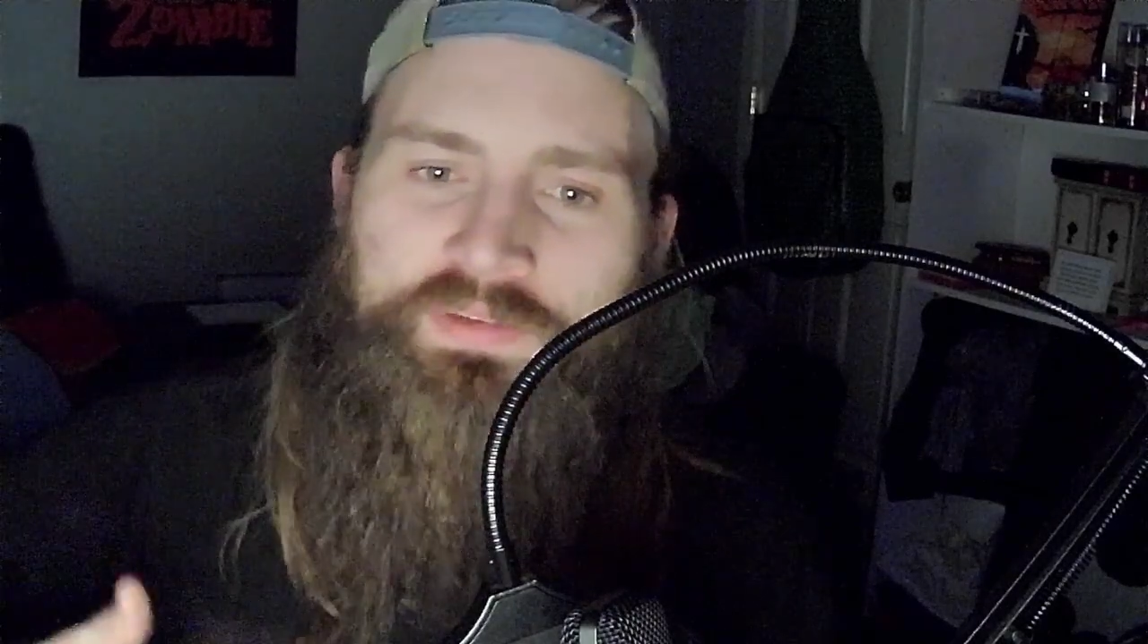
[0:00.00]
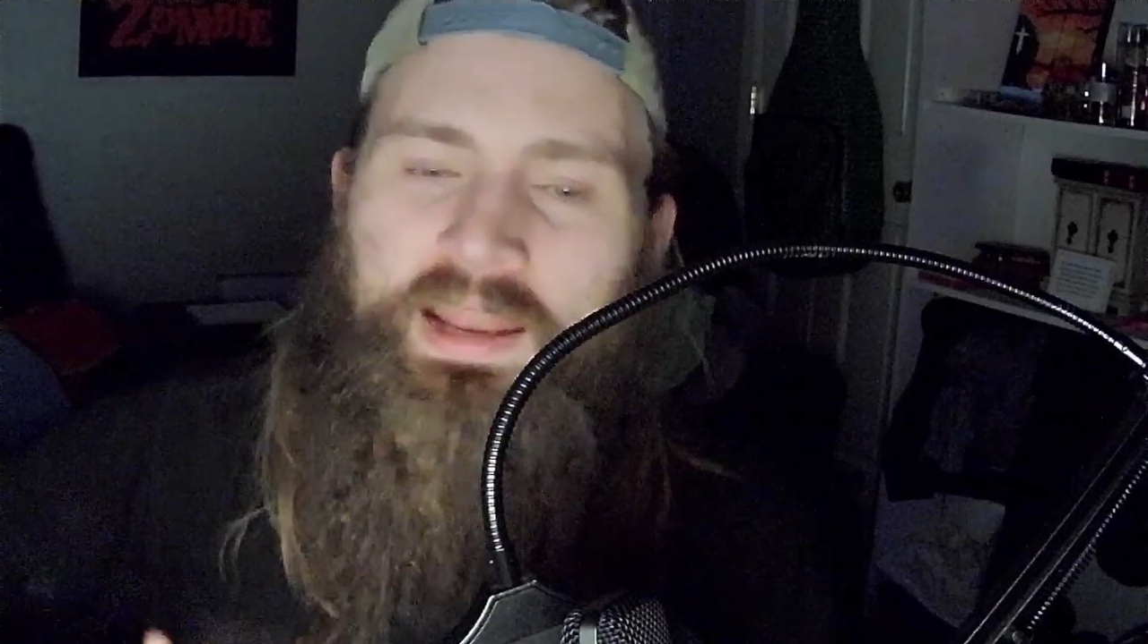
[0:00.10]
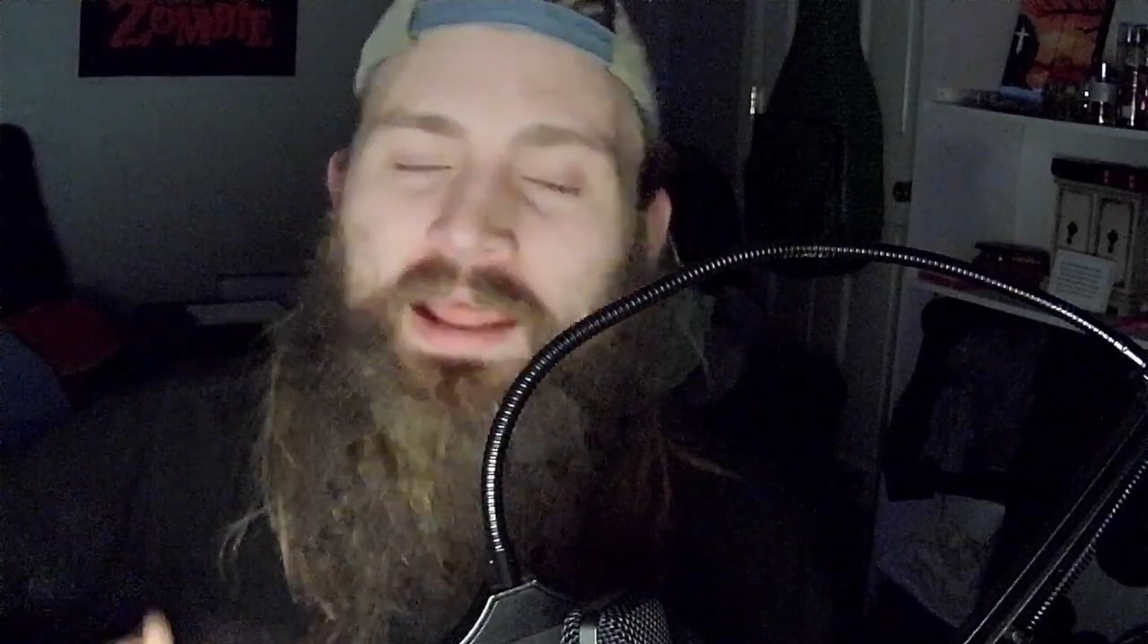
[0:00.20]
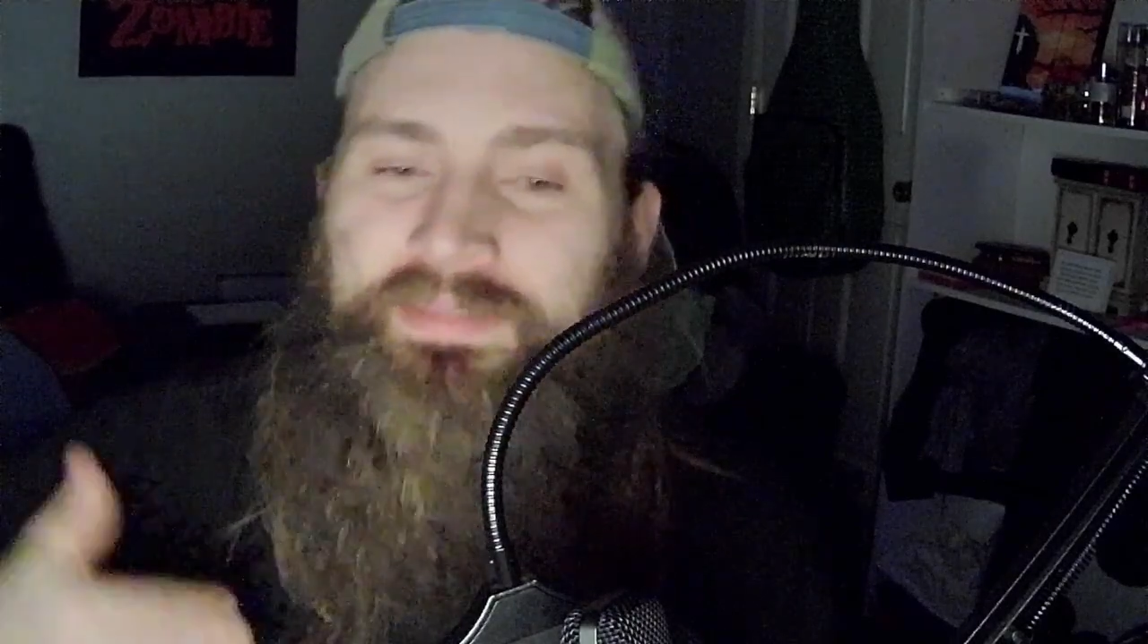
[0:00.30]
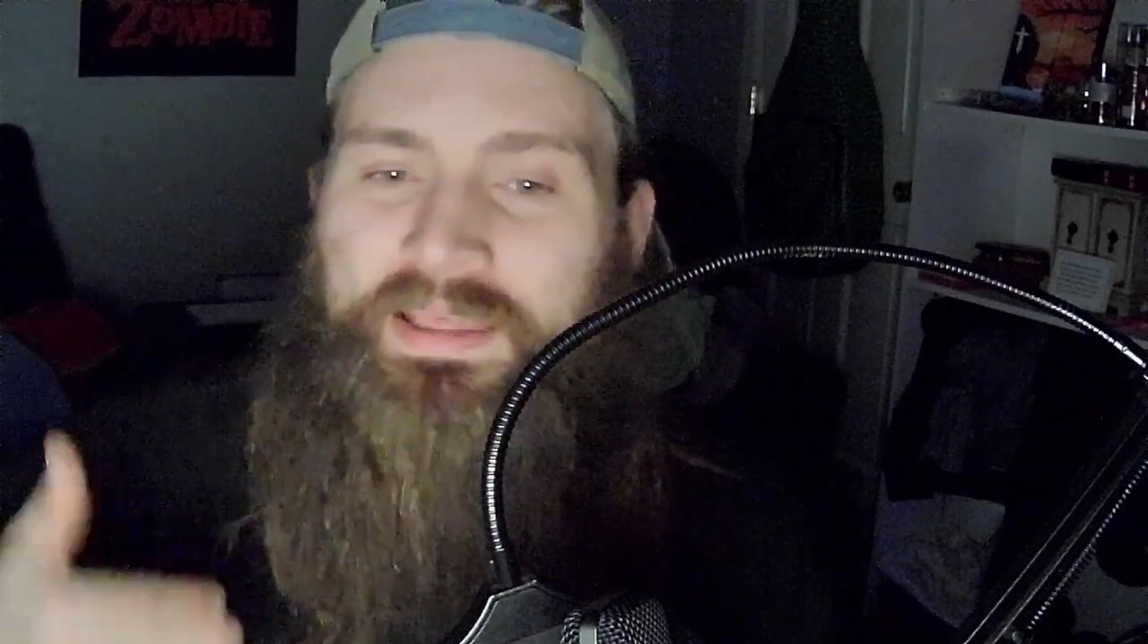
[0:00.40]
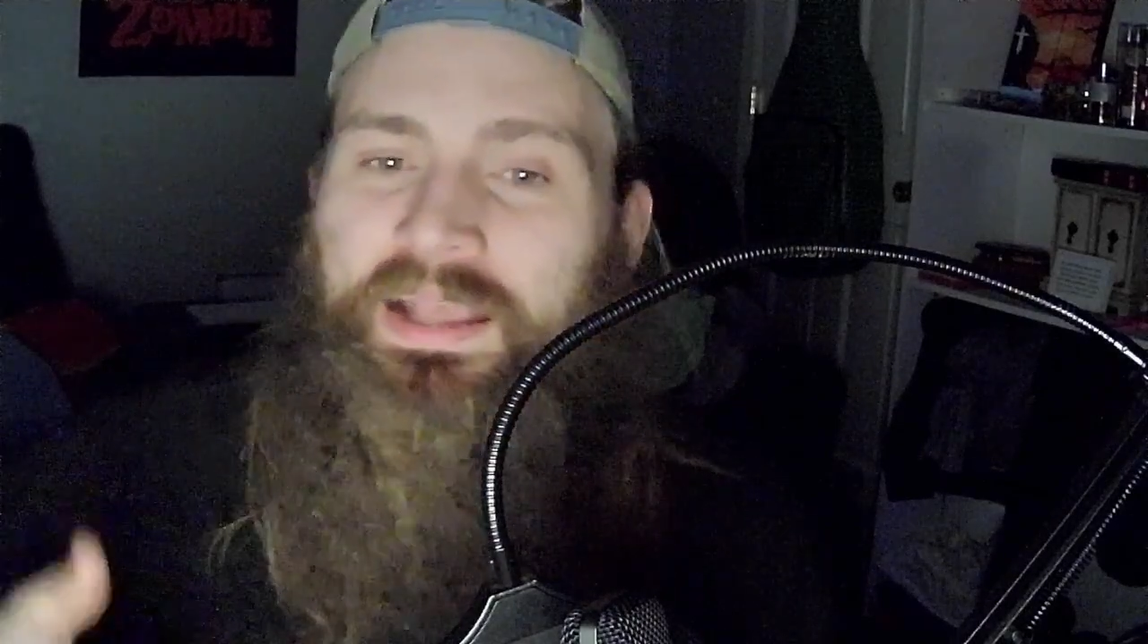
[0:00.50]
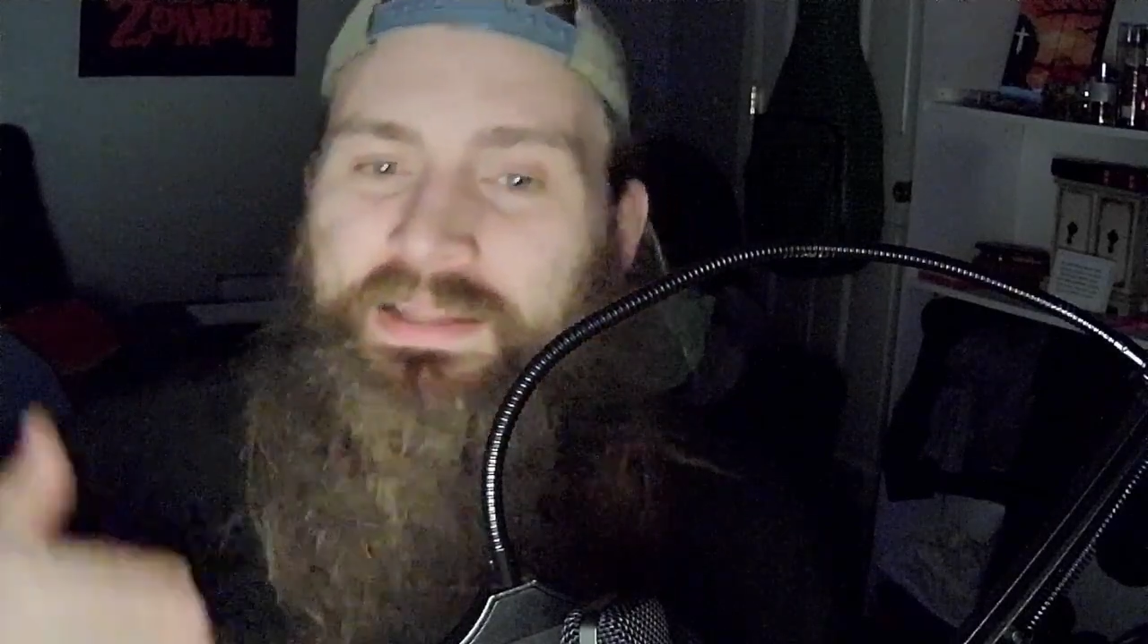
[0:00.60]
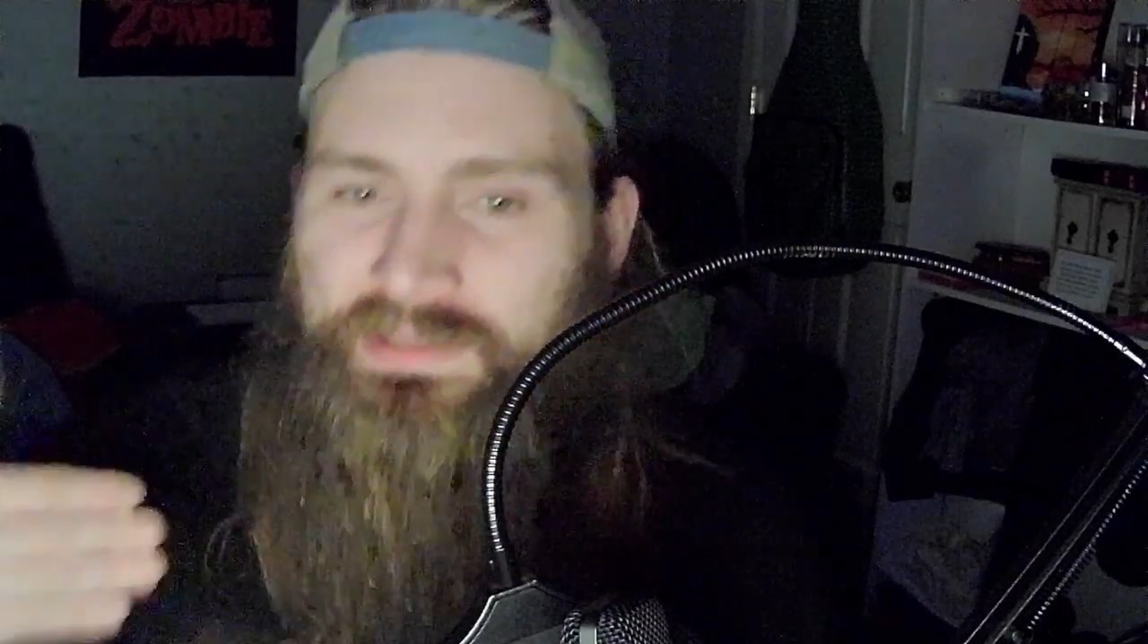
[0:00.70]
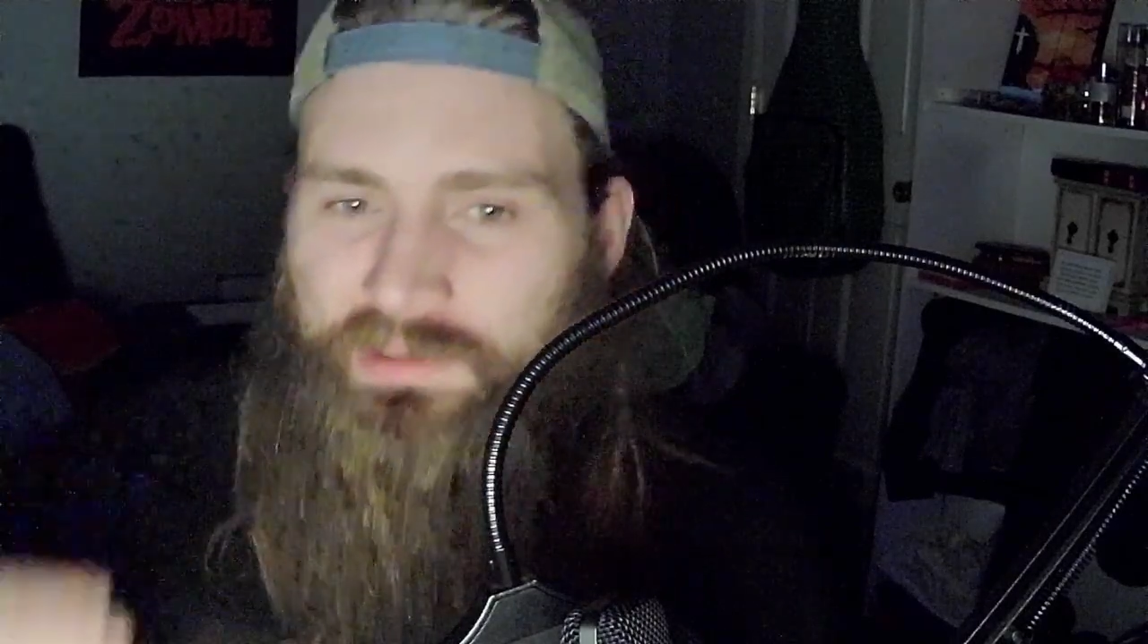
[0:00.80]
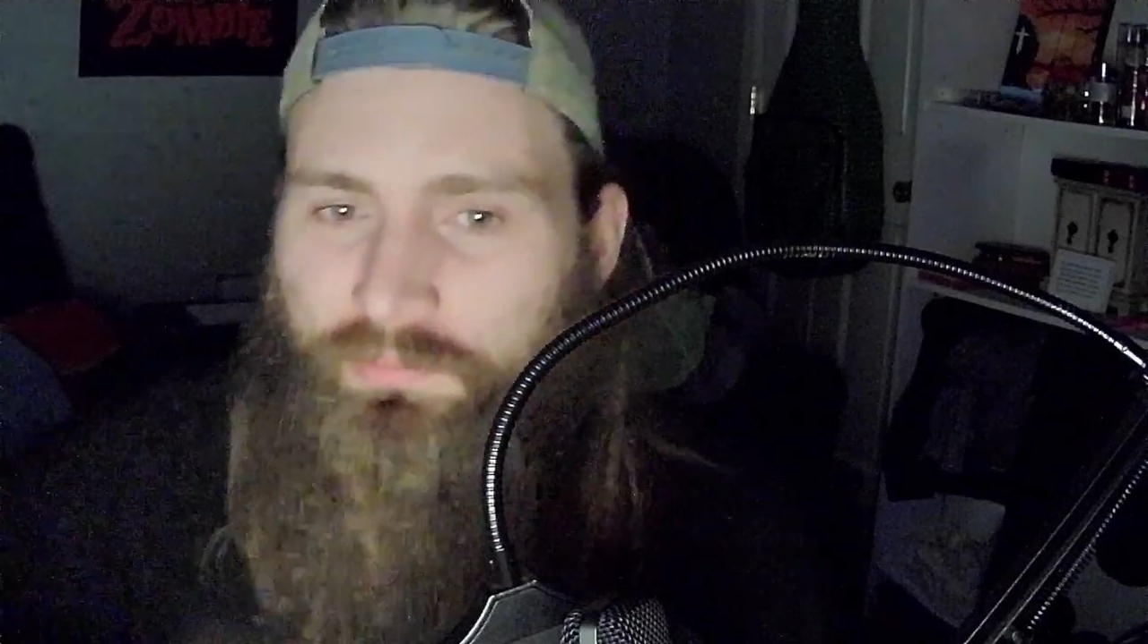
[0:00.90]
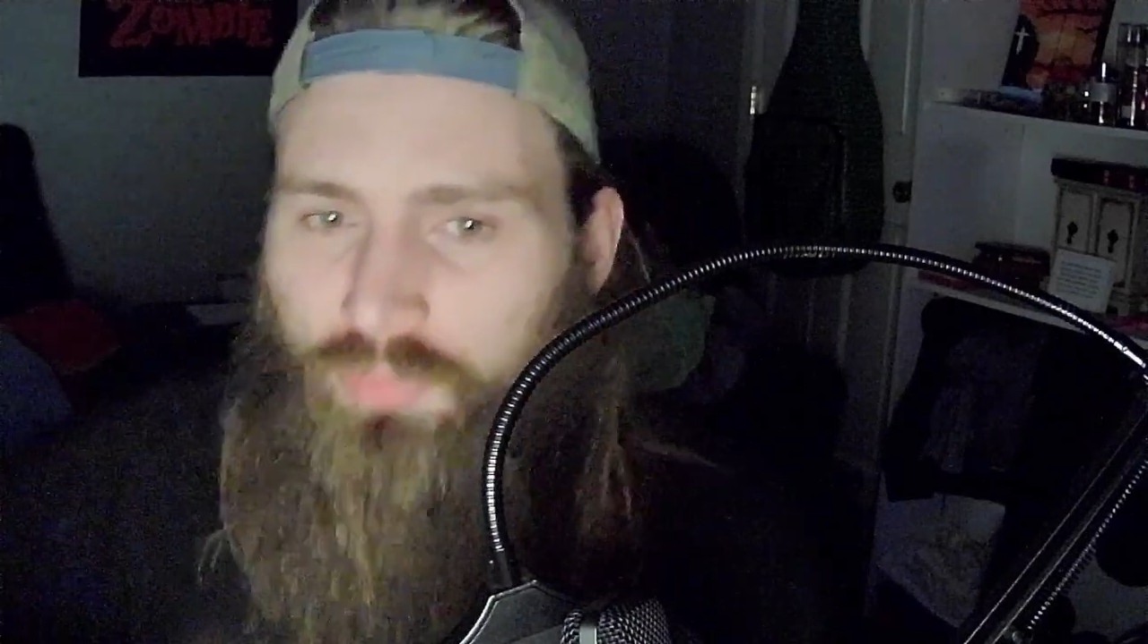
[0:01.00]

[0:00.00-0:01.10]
And I think at some